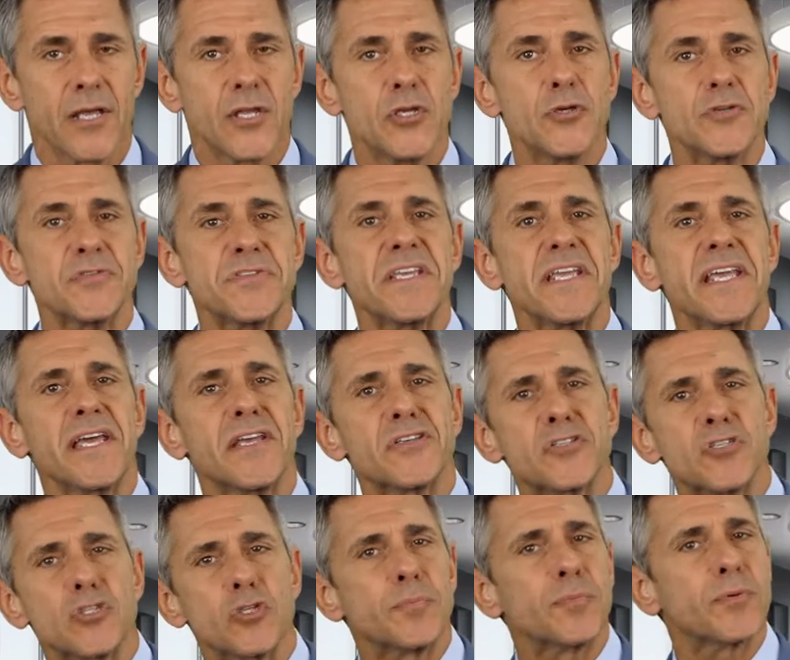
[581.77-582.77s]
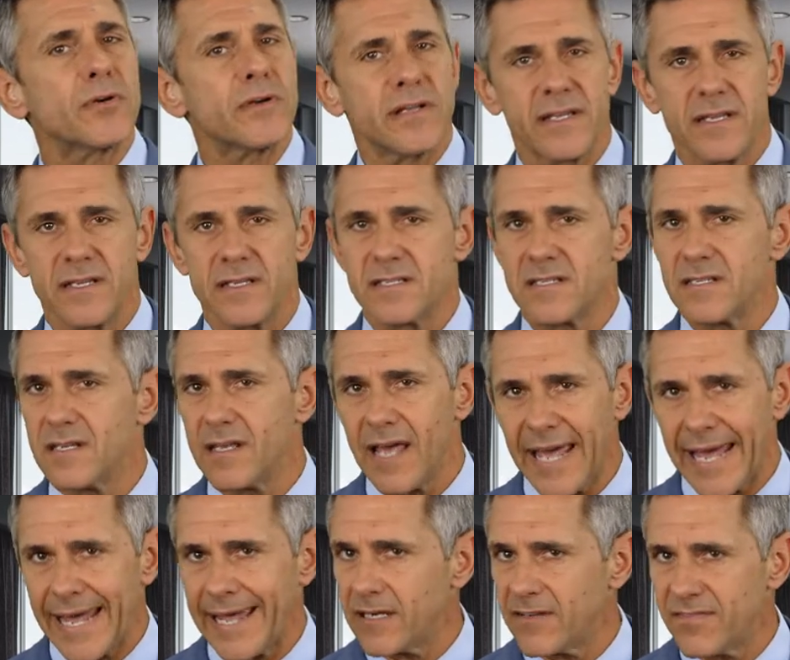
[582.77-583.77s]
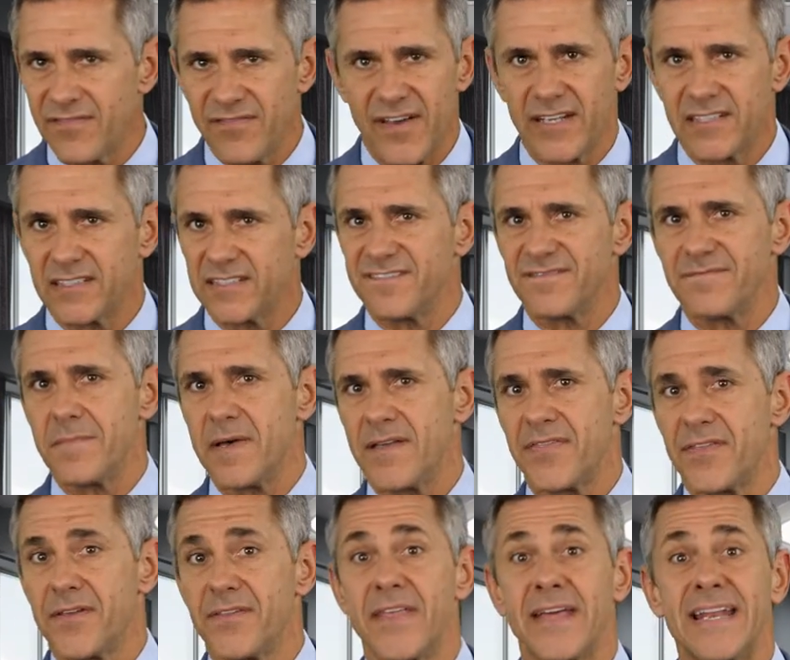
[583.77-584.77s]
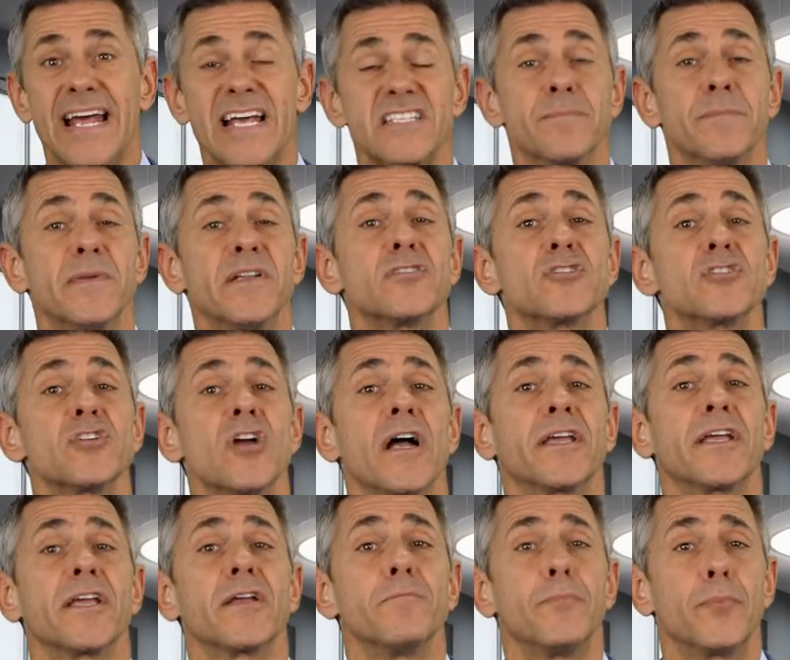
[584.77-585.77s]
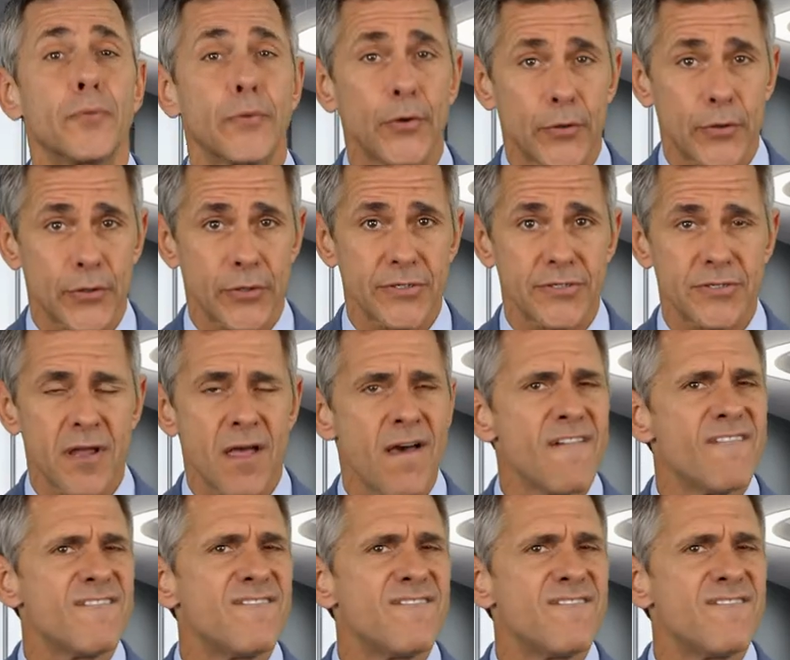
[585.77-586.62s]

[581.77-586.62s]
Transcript: using a super easy and effective method that has been shocking brokers,